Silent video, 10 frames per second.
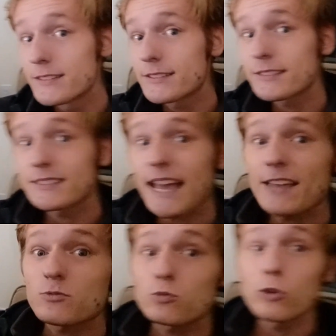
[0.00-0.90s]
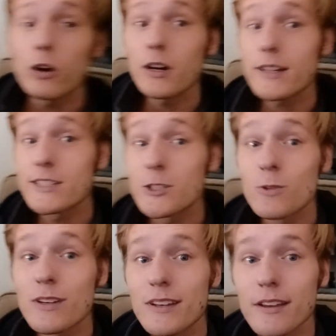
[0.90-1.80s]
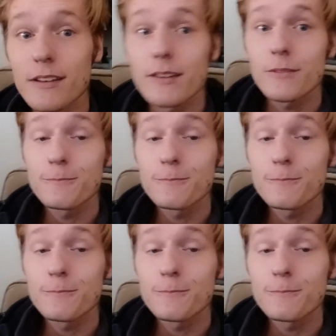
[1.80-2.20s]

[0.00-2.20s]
This is as raw as you can get.